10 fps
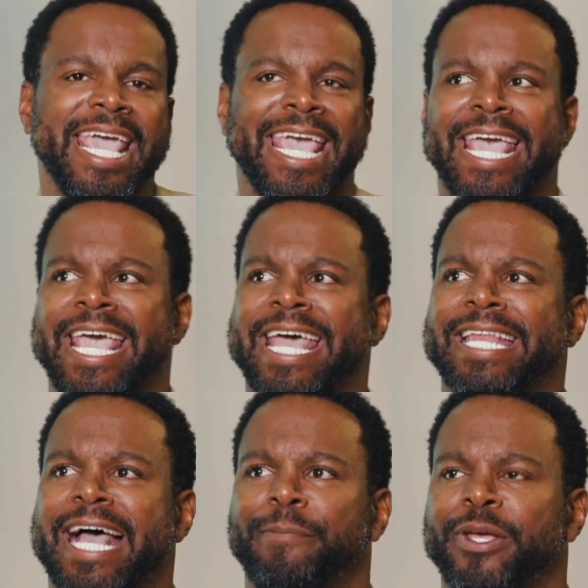
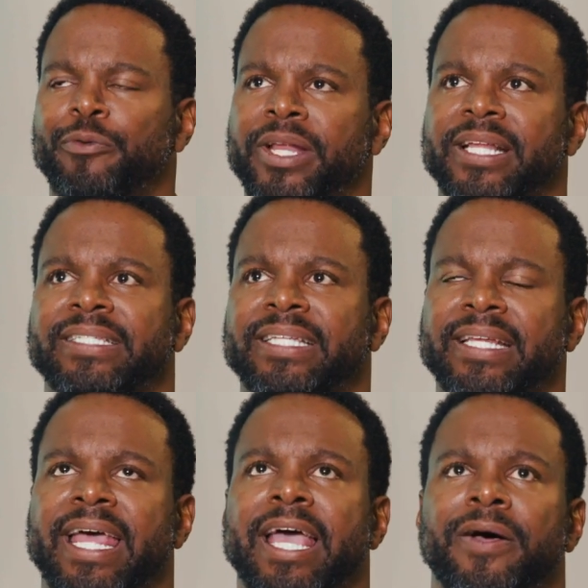And I'm getting ready to
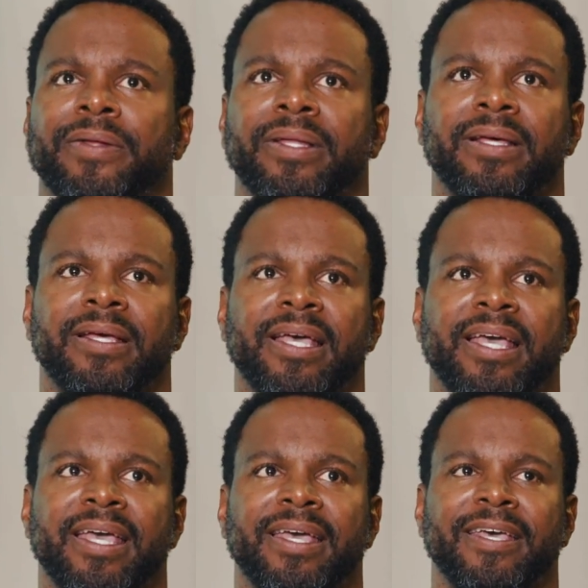sit down
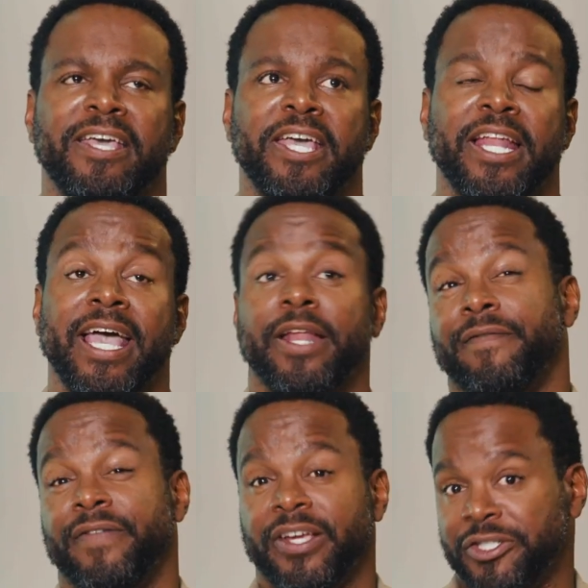and I had
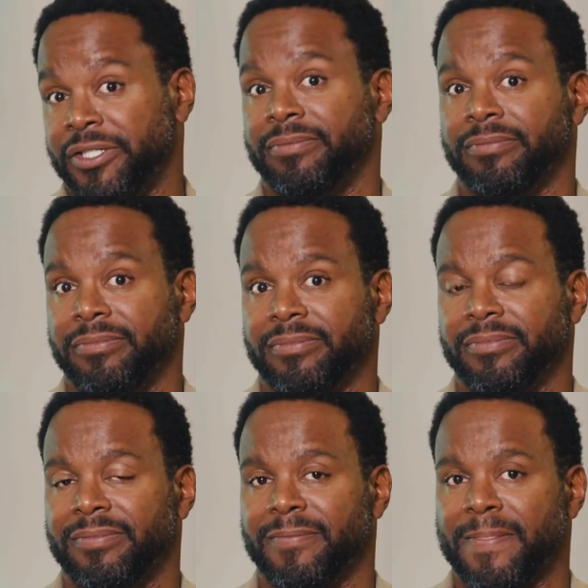a vision.
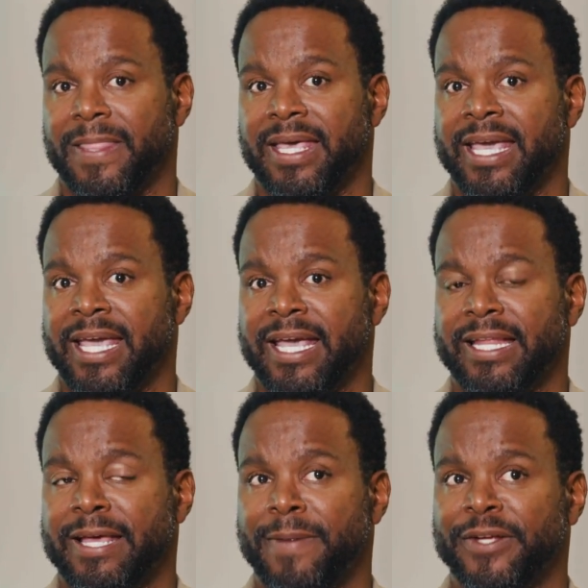
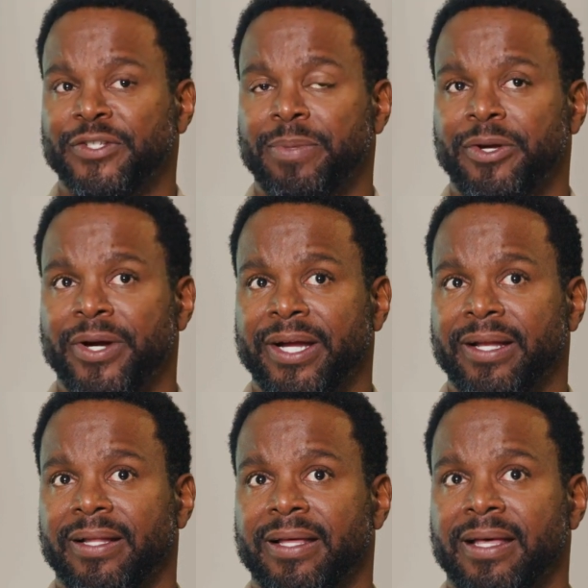And in my spirit,
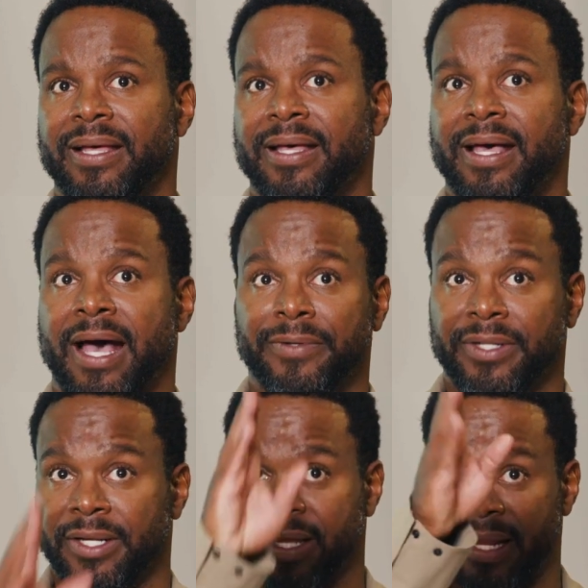I
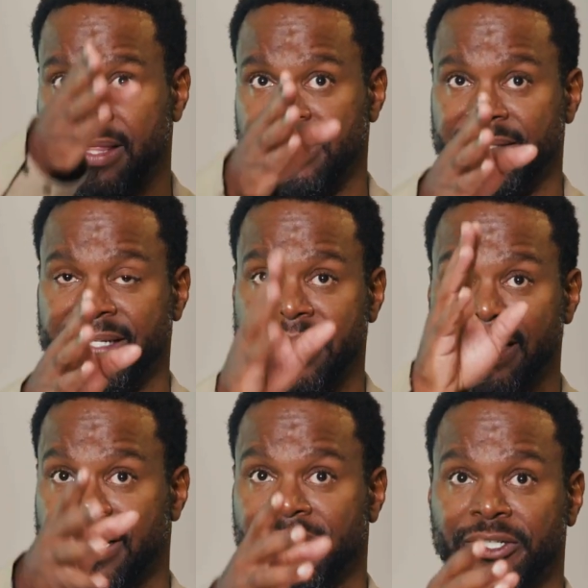was looking at the
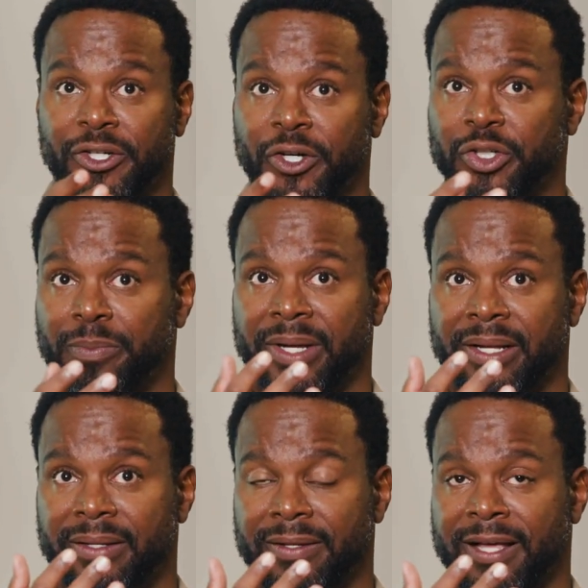ceiling of the church,
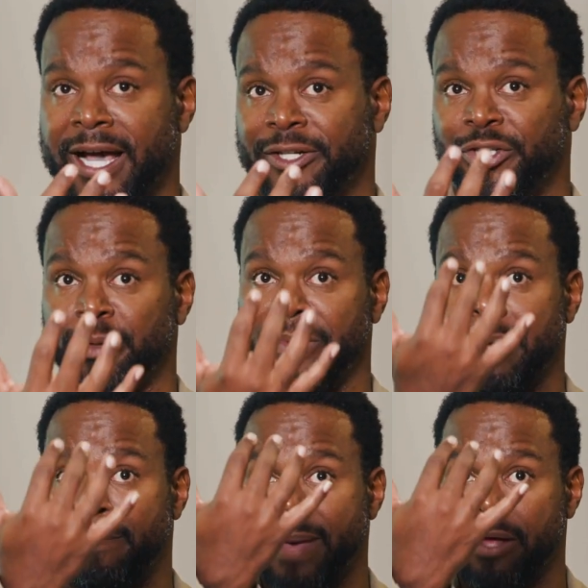but God showed me
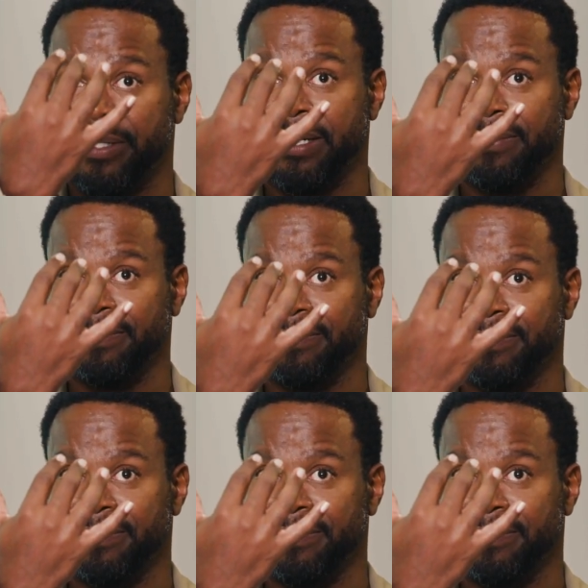a mountain